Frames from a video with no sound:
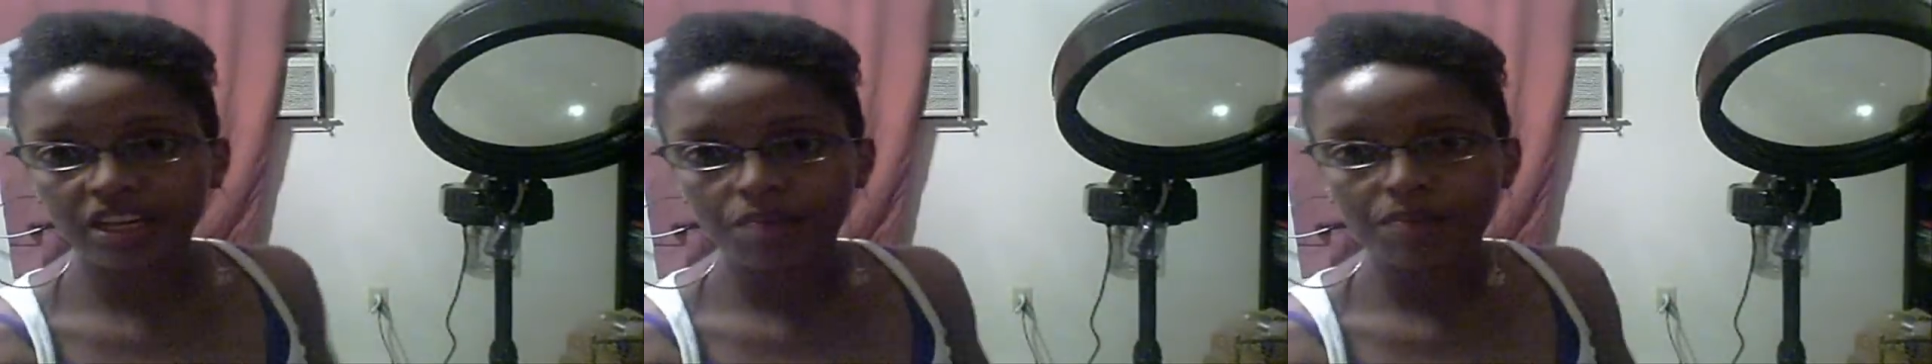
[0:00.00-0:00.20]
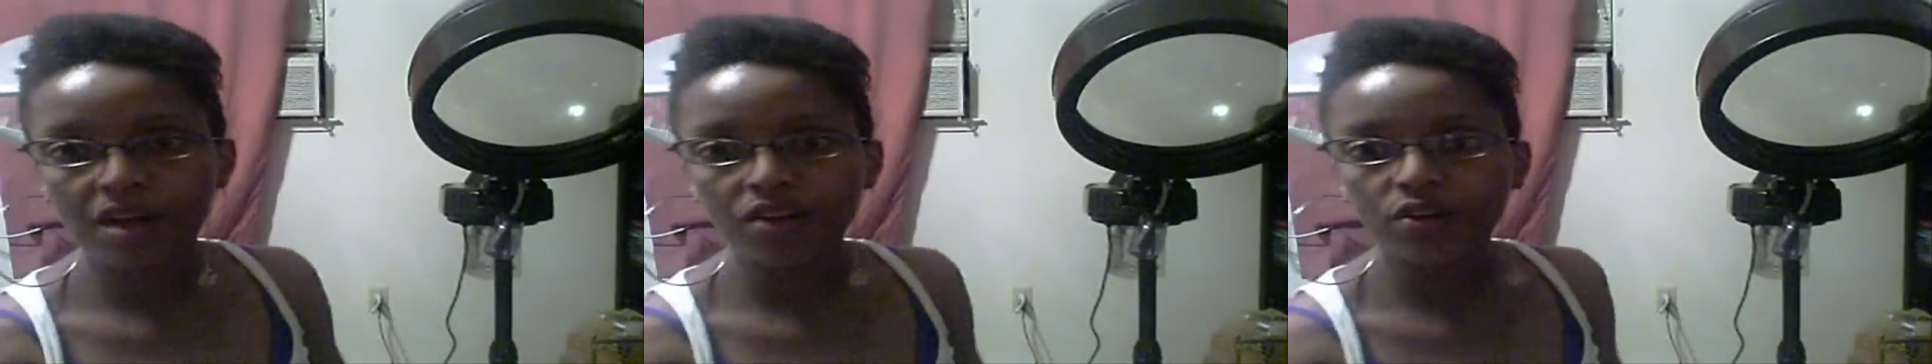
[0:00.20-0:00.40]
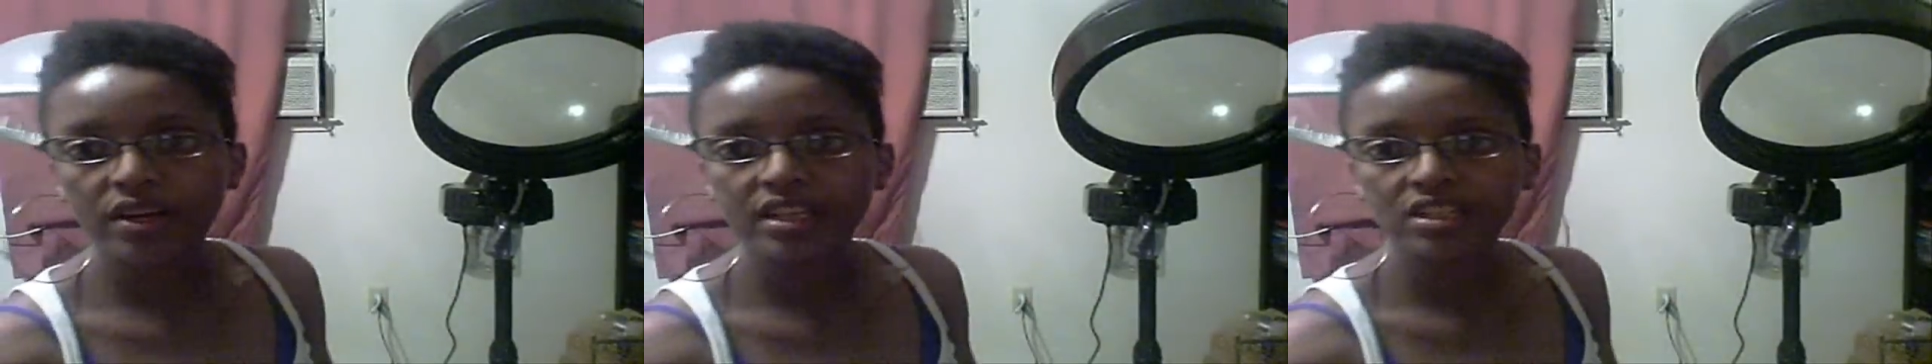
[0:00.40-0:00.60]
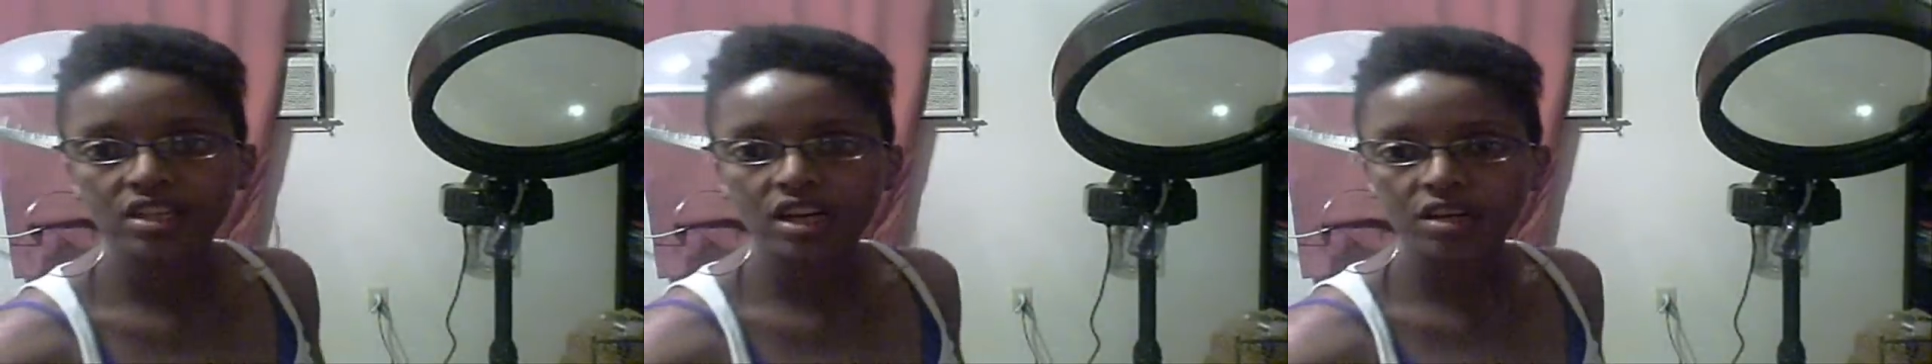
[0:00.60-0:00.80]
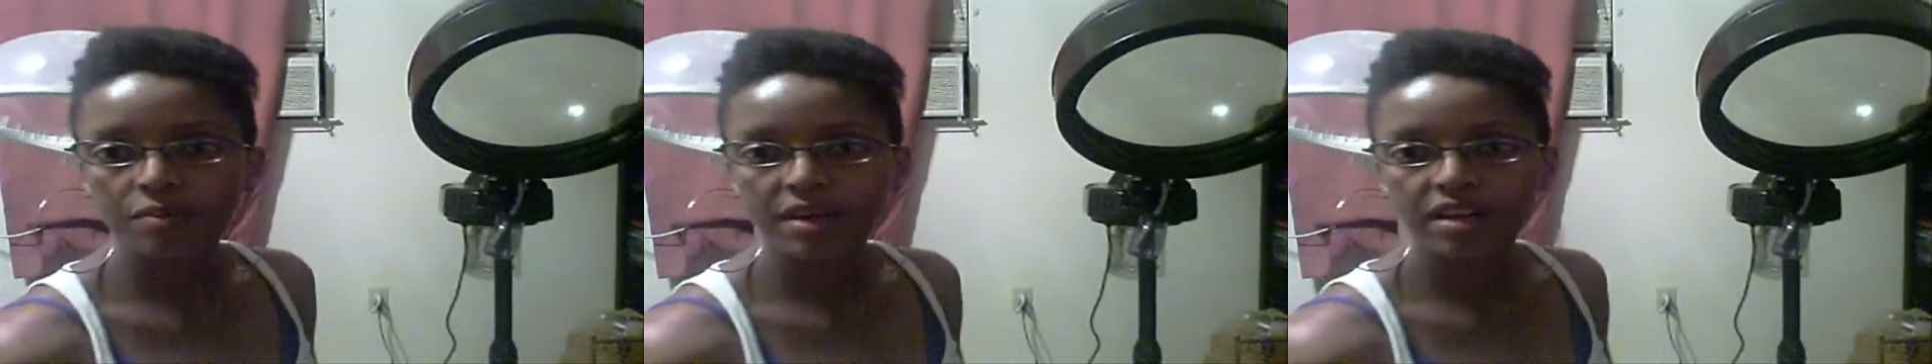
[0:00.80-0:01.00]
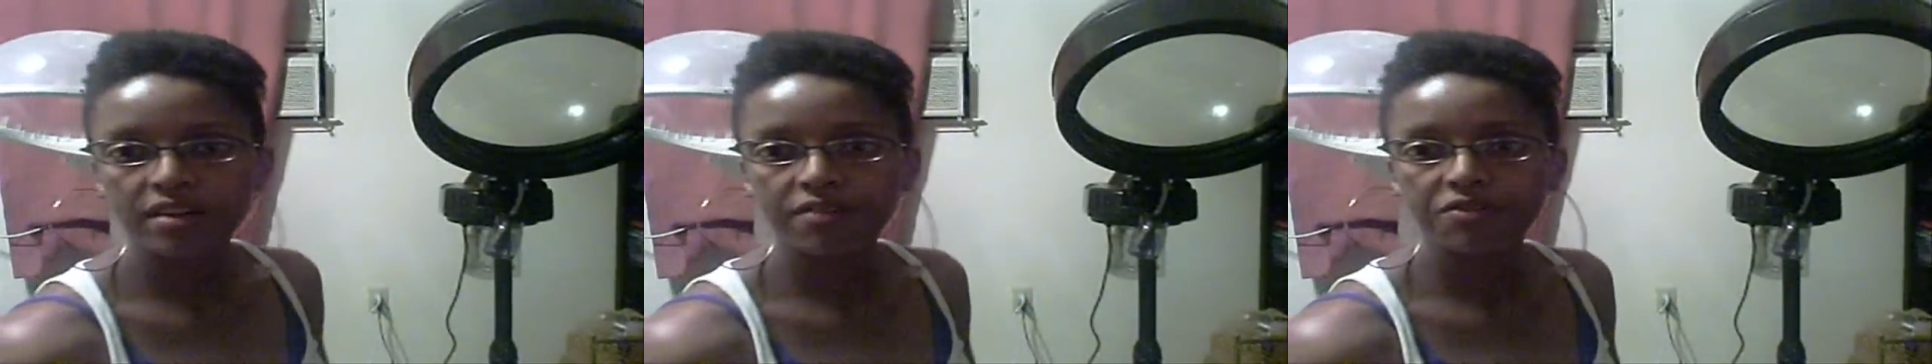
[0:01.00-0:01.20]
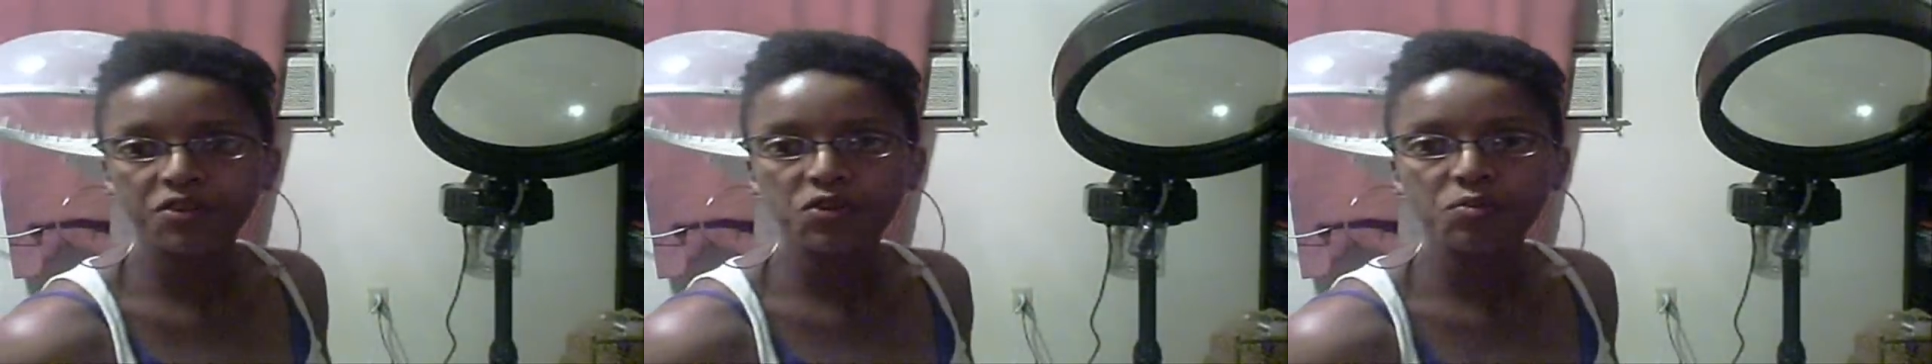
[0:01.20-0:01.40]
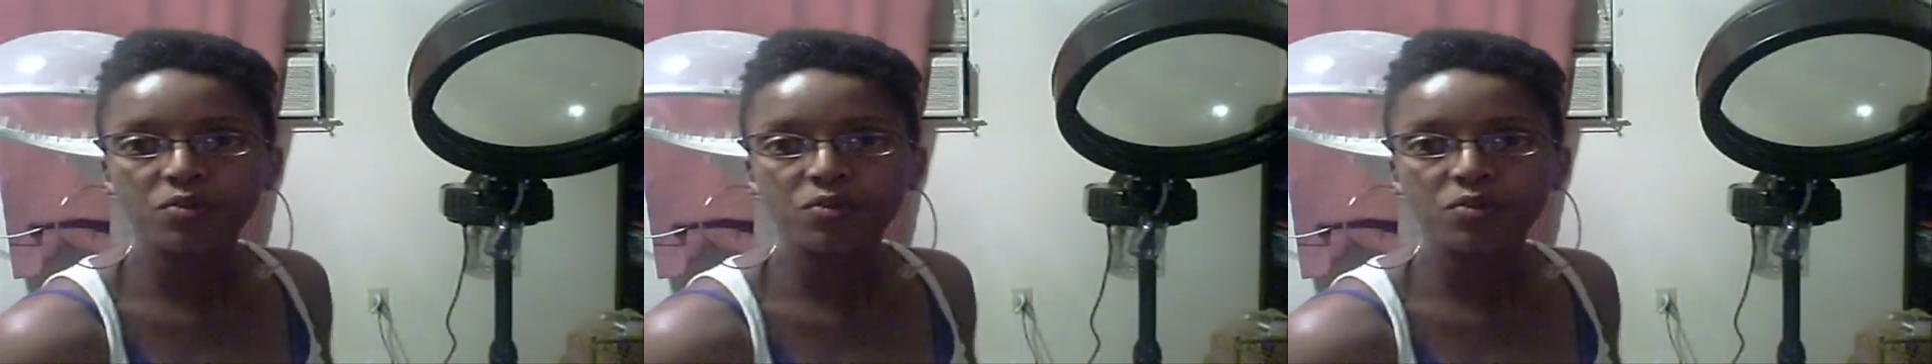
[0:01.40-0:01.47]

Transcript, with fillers: heating up, I'll go ahead and talk about a